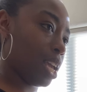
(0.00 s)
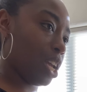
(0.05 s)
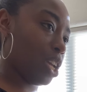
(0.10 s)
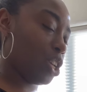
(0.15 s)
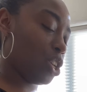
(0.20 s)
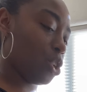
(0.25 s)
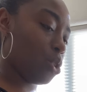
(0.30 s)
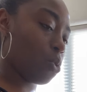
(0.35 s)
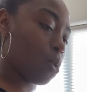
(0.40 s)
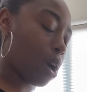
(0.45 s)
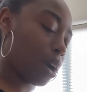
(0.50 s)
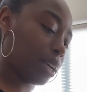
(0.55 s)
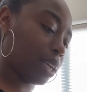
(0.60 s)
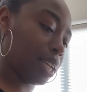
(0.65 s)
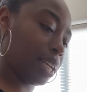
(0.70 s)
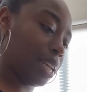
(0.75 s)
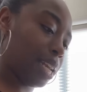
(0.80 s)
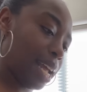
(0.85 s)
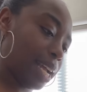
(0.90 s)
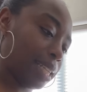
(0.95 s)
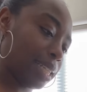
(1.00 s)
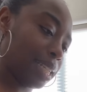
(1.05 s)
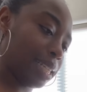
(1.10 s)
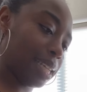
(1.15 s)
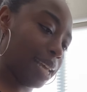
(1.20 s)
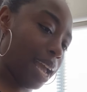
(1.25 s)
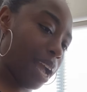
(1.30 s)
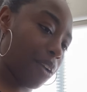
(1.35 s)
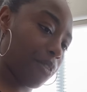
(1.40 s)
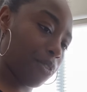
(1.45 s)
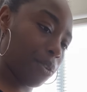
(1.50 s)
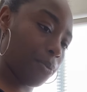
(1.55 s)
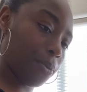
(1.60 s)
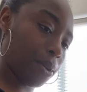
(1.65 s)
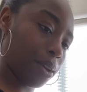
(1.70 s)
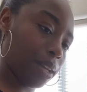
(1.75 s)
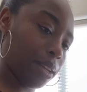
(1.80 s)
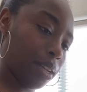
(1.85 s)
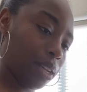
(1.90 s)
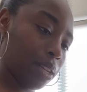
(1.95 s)
you are connected to
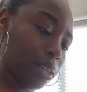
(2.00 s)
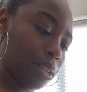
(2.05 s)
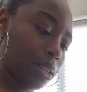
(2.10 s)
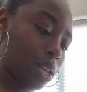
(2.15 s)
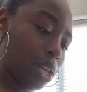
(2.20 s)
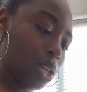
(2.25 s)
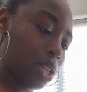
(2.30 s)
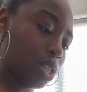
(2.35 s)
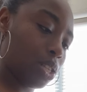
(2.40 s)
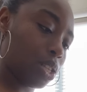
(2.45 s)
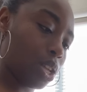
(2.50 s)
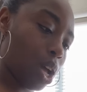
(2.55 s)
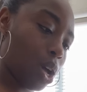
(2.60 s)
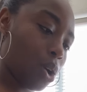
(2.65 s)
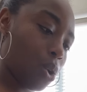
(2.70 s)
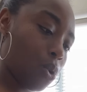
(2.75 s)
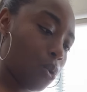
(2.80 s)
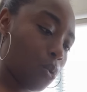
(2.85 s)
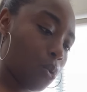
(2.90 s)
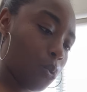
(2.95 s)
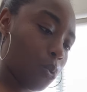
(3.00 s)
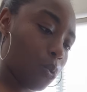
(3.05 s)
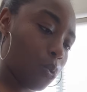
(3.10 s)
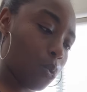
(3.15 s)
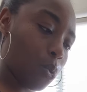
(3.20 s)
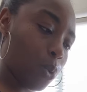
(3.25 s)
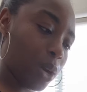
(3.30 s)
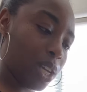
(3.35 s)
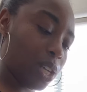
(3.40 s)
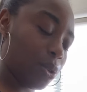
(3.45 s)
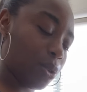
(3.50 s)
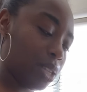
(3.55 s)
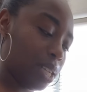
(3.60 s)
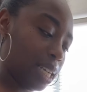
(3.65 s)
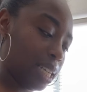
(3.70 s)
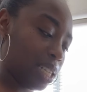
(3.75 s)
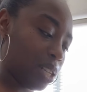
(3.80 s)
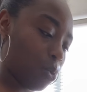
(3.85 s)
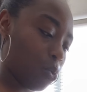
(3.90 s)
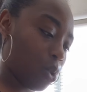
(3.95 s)
everyone. So when you
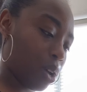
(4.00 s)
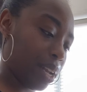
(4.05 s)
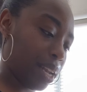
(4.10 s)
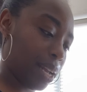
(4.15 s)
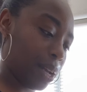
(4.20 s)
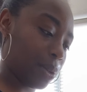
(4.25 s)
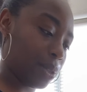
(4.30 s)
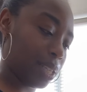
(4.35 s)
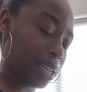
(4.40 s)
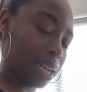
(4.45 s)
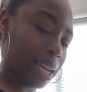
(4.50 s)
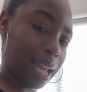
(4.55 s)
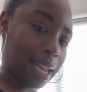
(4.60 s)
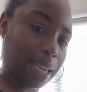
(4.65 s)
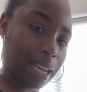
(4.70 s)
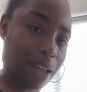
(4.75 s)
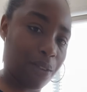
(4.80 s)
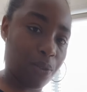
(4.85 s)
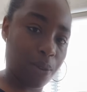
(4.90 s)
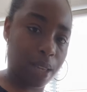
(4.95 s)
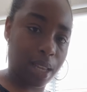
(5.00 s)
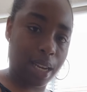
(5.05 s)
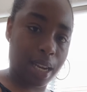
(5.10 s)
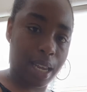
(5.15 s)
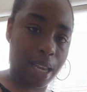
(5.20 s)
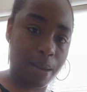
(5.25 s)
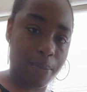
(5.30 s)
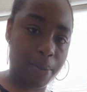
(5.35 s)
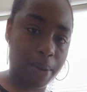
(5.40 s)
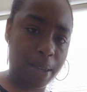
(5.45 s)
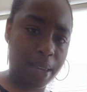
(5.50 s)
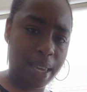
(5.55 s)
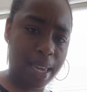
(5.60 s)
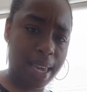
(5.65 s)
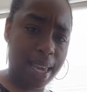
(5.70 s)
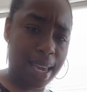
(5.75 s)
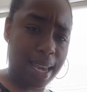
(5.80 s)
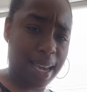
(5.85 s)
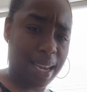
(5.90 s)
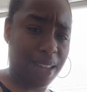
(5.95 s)
see someone else and they leveling up
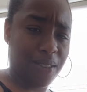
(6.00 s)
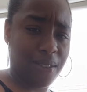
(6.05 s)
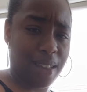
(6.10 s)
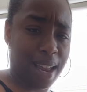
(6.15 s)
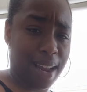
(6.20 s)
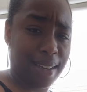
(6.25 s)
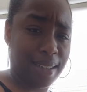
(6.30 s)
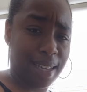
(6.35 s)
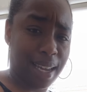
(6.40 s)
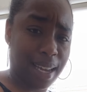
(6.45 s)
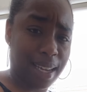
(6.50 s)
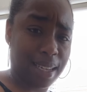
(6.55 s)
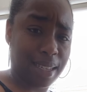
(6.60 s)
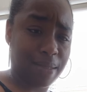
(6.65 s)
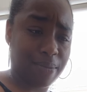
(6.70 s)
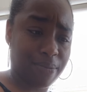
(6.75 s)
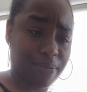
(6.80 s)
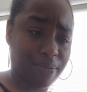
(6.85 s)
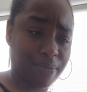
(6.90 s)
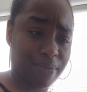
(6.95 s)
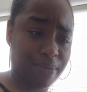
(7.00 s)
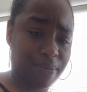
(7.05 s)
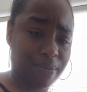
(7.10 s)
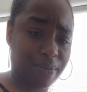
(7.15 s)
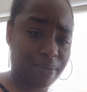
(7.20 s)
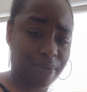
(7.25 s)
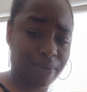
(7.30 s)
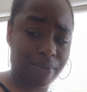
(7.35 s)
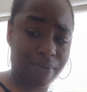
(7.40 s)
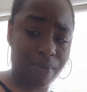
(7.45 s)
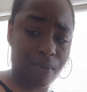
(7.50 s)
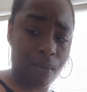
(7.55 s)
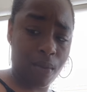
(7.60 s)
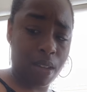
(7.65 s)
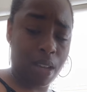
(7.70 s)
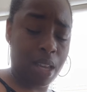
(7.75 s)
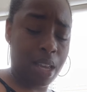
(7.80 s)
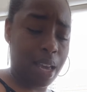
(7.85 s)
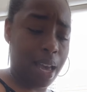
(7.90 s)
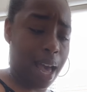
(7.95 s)
and you like, damn,
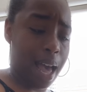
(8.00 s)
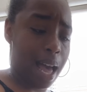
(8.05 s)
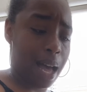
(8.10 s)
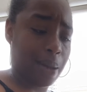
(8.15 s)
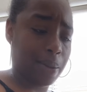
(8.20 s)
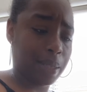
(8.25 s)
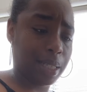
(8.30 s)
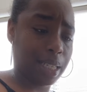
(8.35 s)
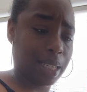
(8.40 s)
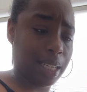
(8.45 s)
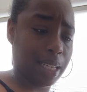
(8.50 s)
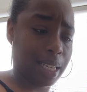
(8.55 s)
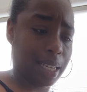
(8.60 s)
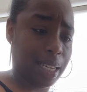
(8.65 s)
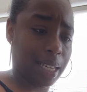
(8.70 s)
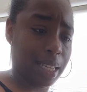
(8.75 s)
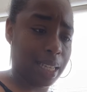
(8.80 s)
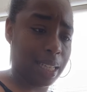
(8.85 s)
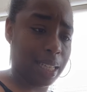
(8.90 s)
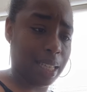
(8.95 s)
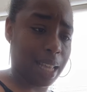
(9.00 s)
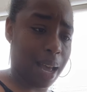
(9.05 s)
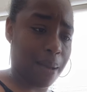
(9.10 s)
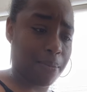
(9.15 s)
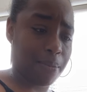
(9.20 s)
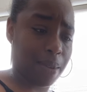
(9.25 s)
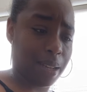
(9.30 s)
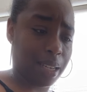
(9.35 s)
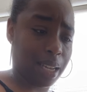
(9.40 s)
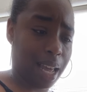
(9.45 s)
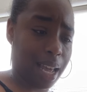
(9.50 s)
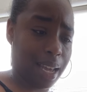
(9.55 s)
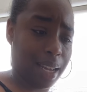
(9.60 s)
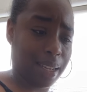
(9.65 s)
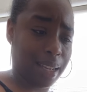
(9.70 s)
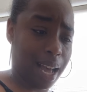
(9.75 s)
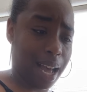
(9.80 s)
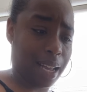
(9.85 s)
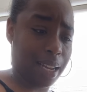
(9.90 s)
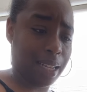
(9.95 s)
how could I'm
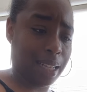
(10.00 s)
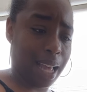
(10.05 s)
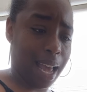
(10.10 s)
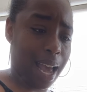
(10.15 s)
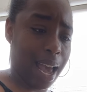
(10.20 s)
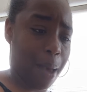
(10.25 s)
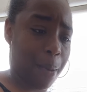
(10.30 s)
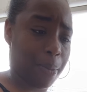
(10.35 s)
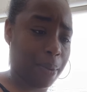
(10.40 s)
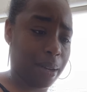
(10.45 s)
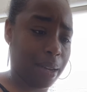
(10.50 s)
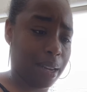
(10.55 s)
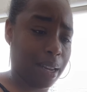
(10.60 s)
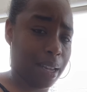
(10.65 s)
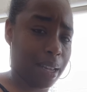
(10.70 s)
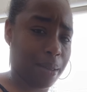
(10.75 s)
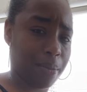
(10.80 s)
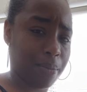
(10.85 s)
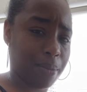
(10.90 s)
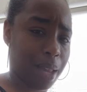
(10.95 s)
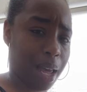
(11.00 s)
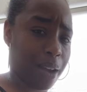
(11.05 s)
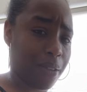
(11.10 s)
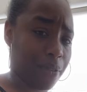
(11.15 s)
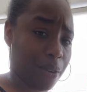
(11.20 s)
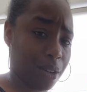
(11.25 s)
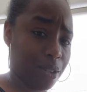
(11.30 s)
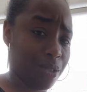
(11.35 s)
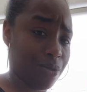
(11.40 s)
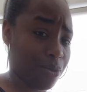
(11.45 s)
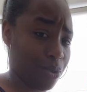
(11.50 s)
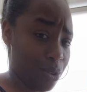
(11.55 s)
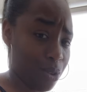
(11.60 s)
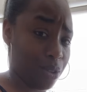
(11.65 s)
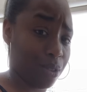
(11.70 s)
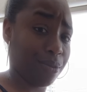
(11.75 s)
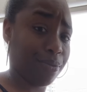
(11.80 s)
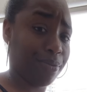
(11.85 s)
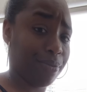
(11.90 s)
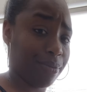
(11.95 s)
like, how did that happen to them? Like, first of
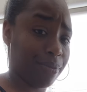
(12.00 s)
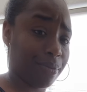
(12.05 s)
all,